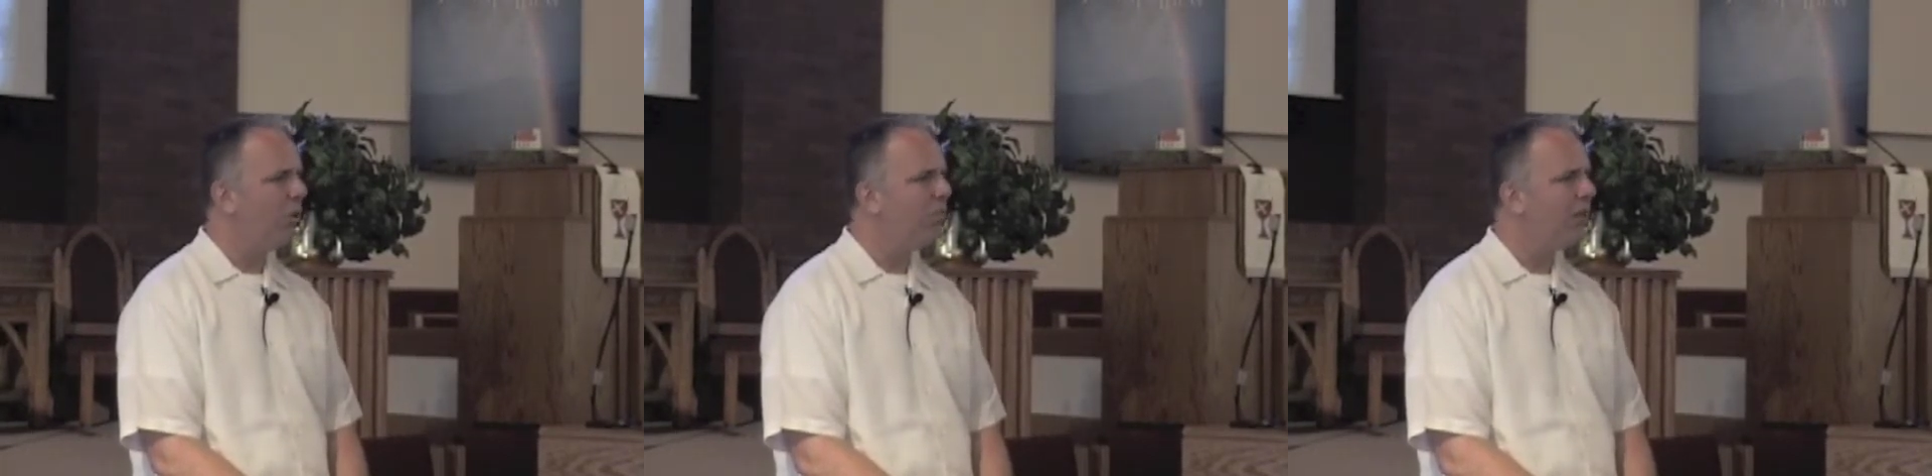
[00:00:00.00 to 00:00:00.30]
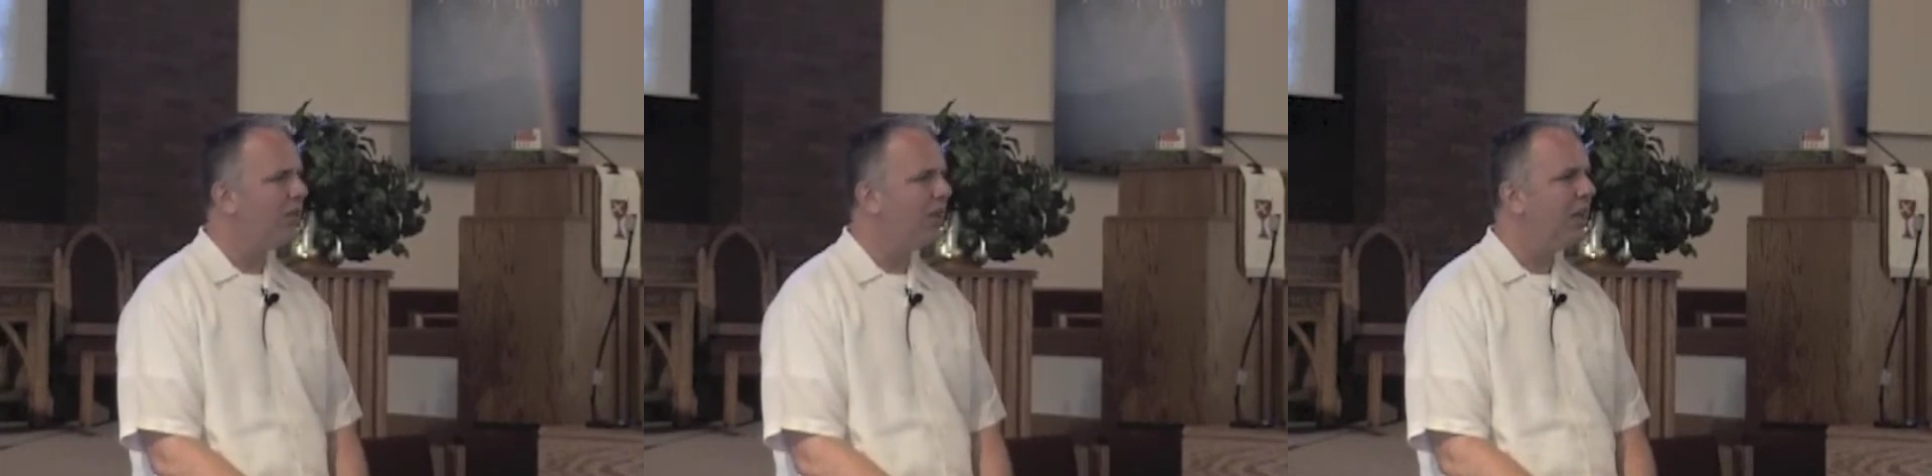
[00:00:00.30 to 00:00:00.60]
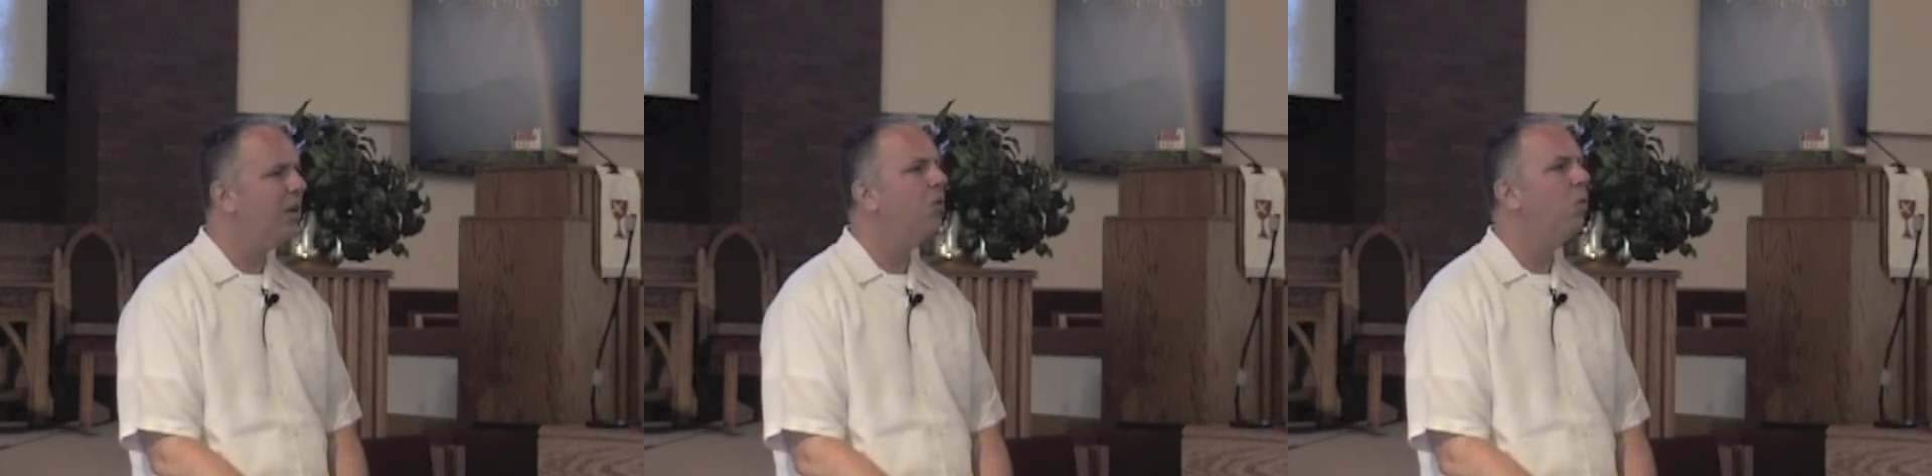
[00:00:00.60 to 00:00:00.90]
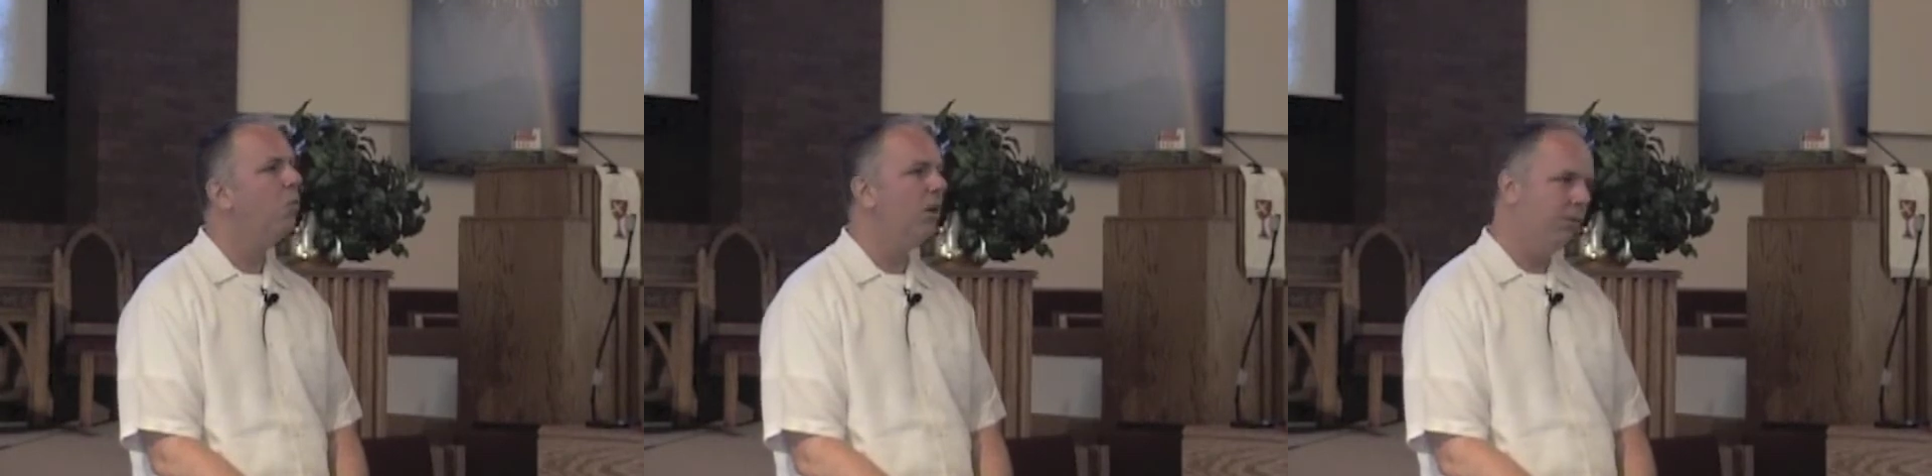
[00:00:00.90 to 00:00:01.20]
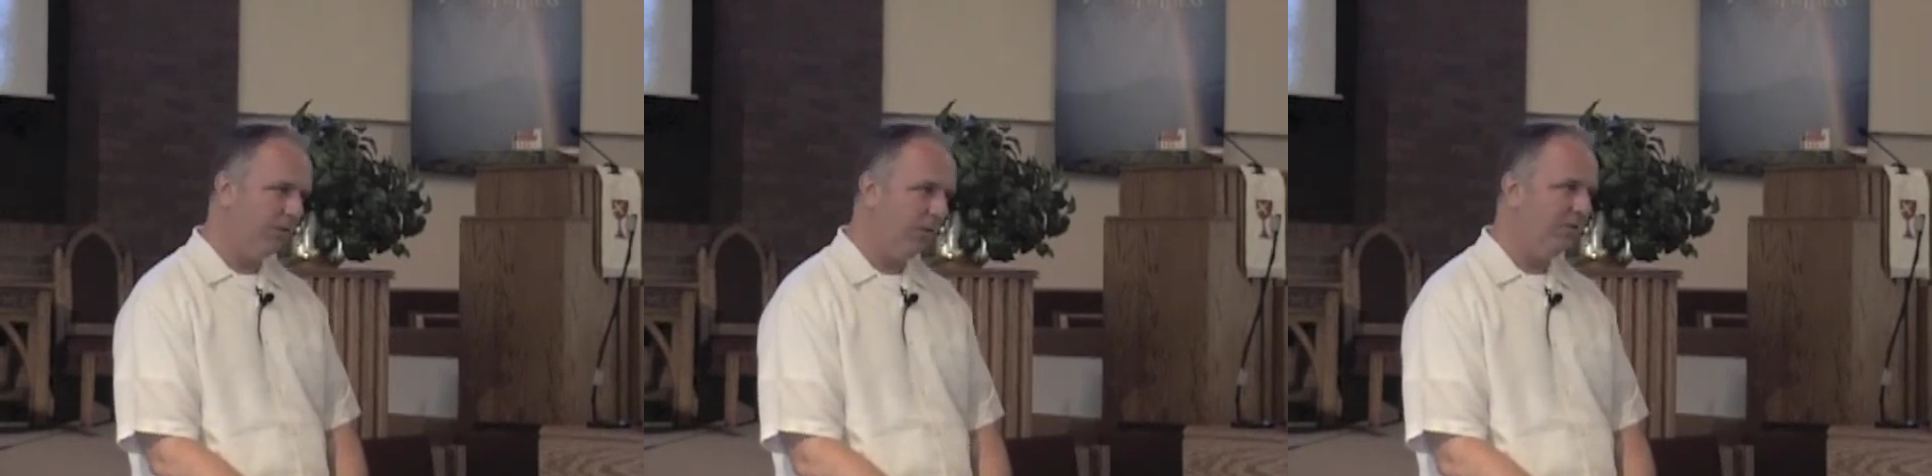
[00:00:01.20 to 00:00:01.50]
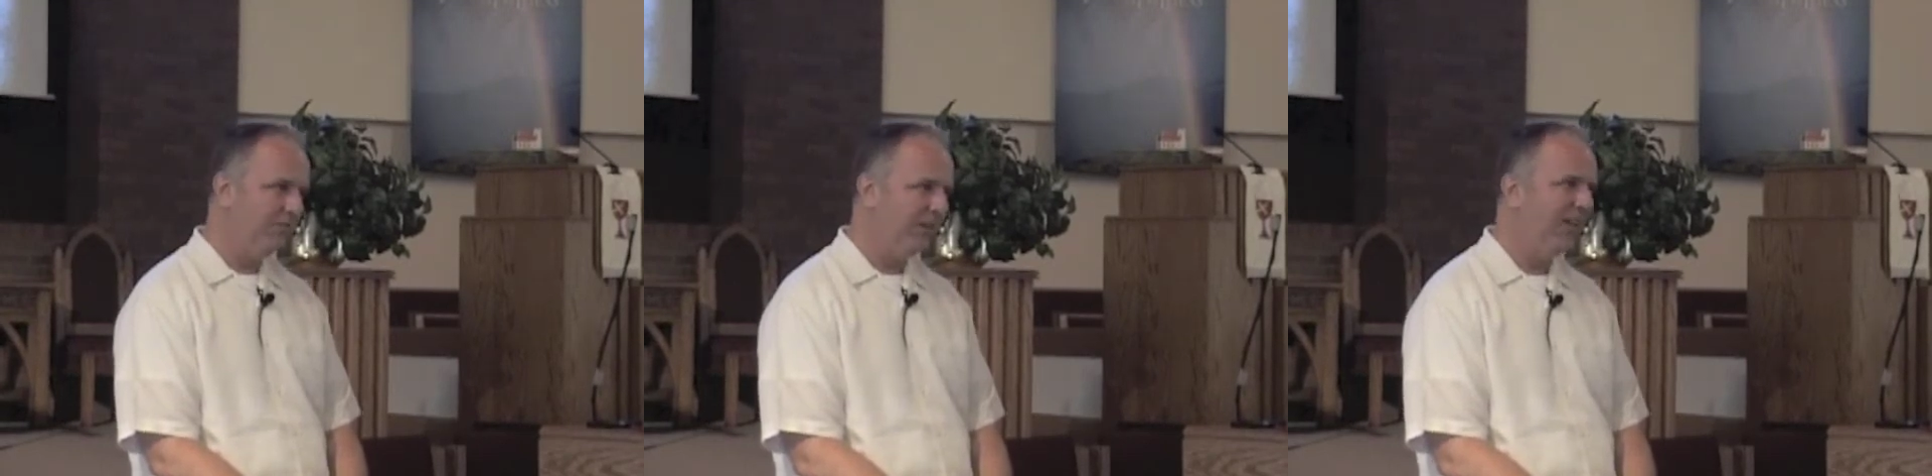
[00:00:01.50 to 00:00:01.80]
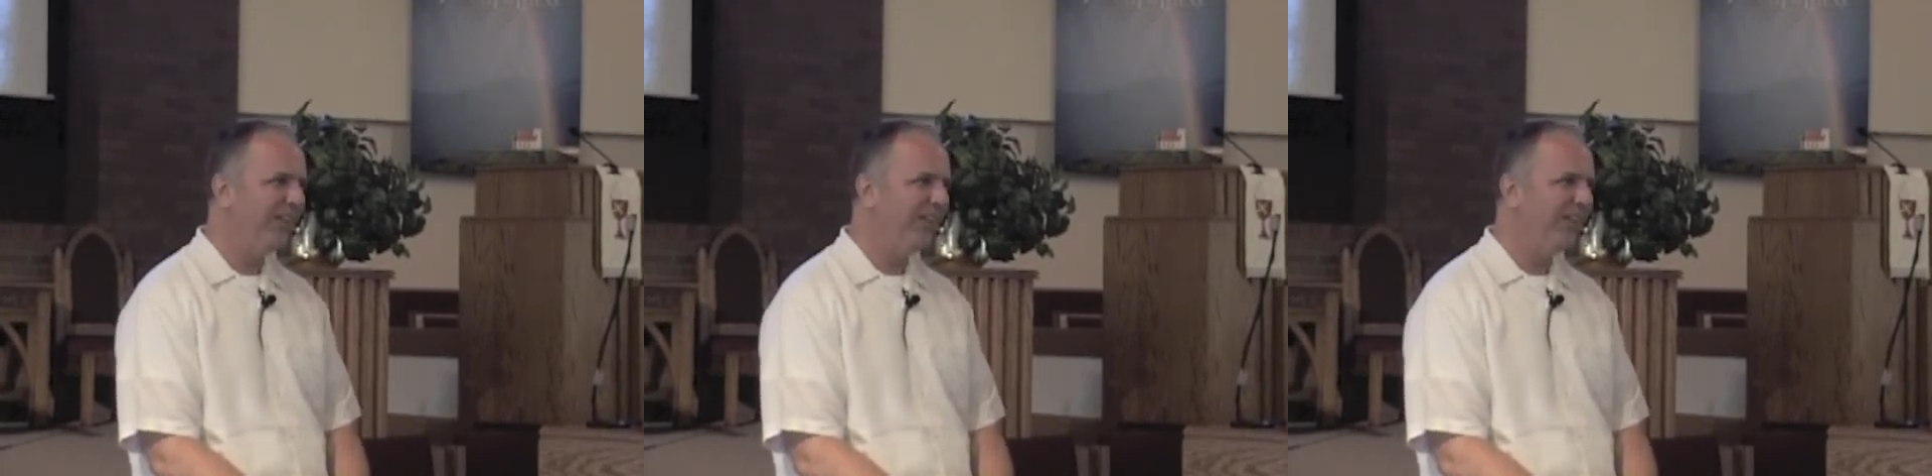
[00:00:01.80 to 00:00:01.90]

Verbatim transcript: We might say willful.